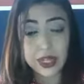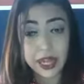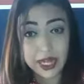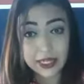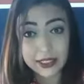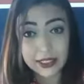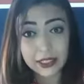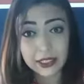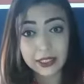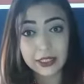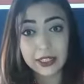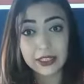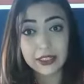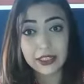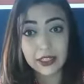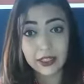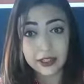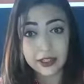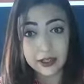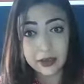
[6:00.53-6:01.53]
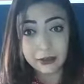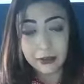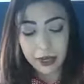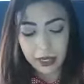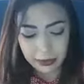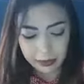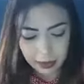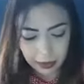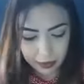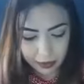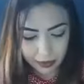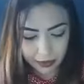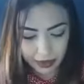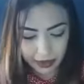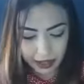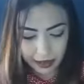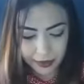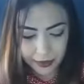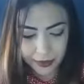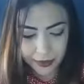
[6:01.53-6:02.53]
You know, there are many people
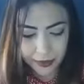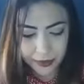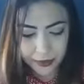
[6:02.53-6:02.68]
there.